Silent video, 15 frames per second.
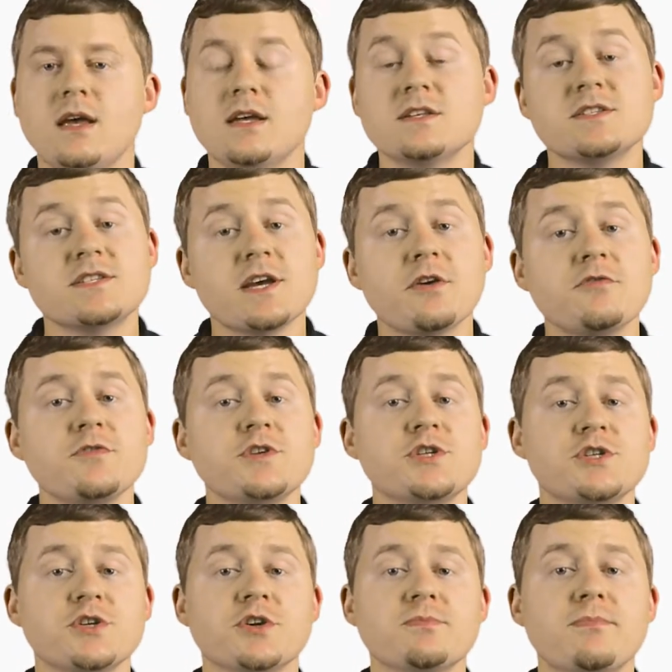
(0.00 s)

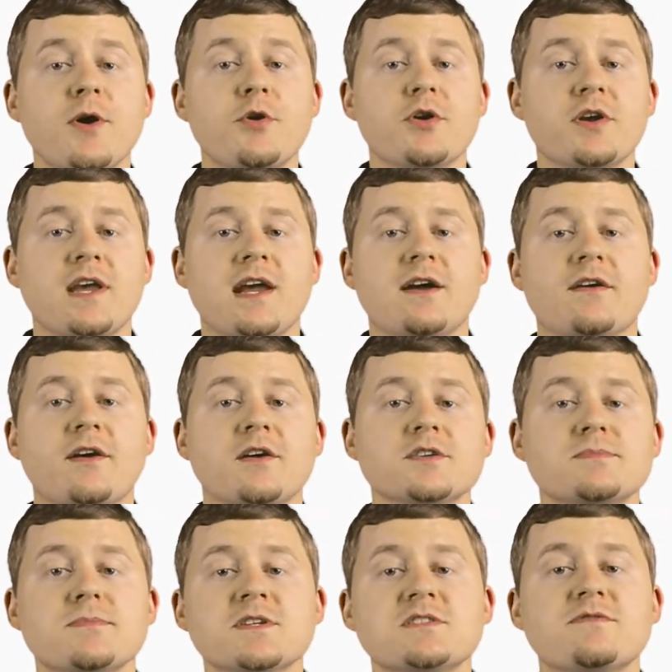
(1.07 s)
Self-insured motor carriers
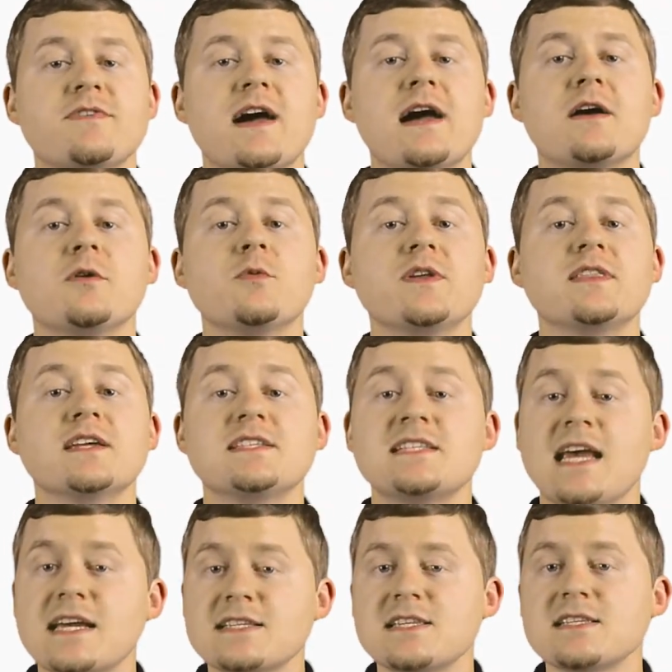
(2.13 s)
must file with the
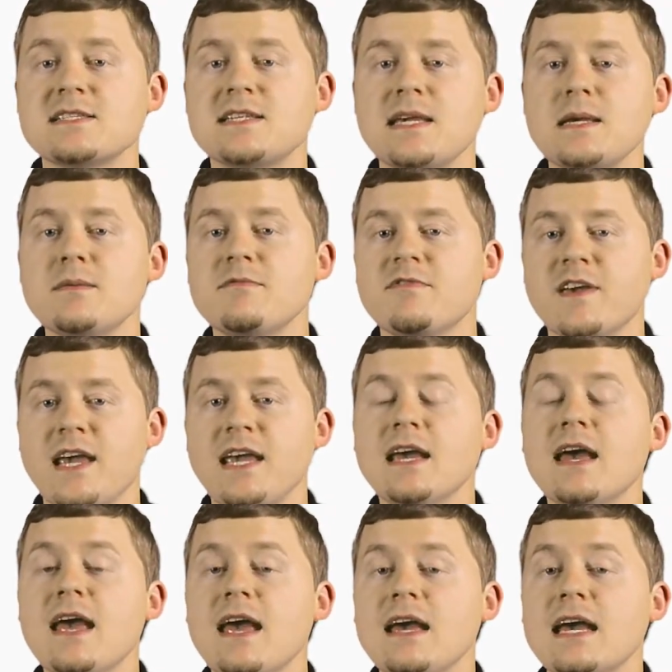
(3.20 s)
Texas DMV
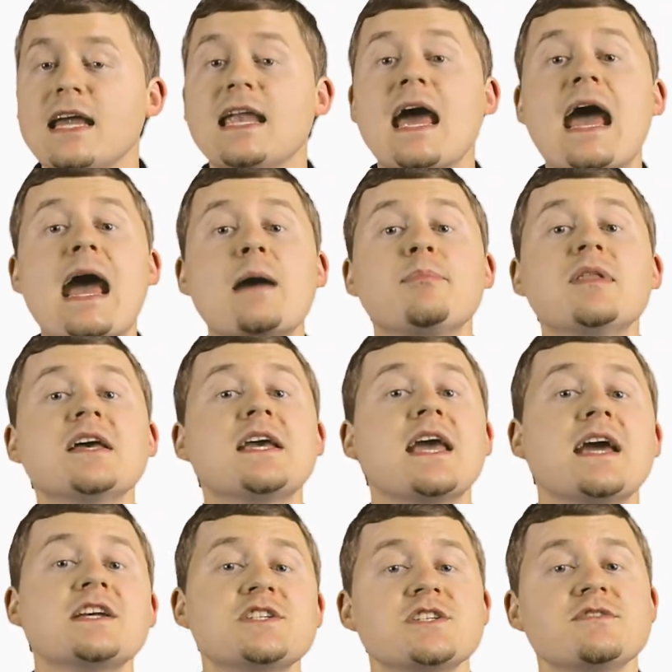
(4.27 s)
an
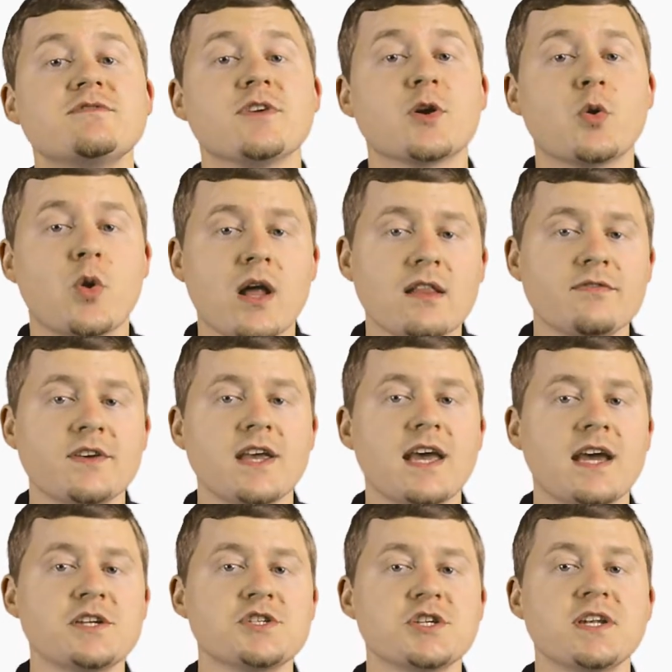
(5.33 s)
application for
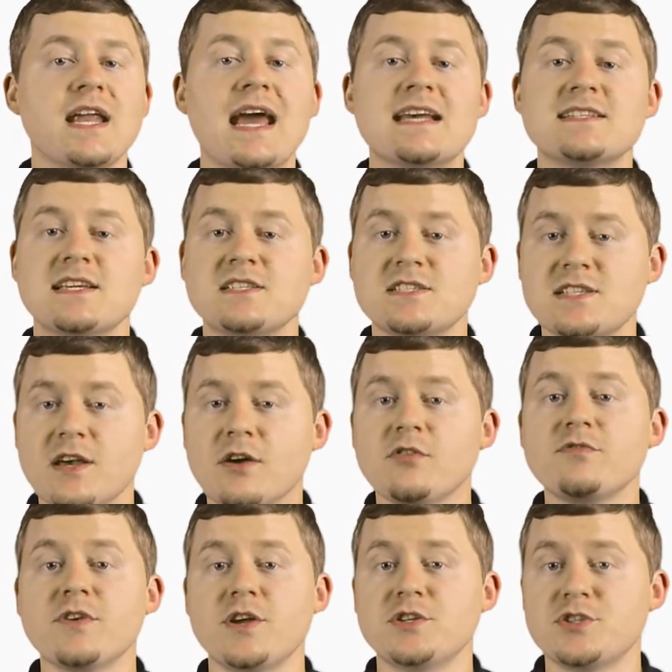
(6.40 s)
qualification as a
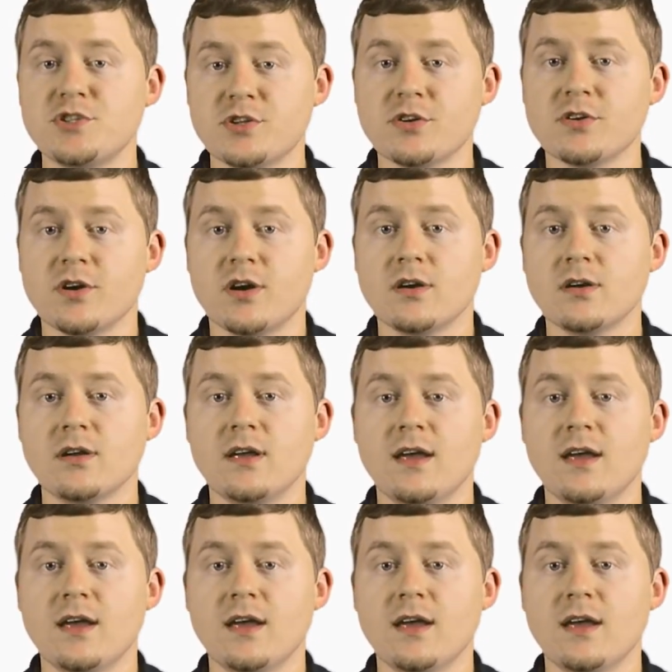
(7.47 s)
self-insurer,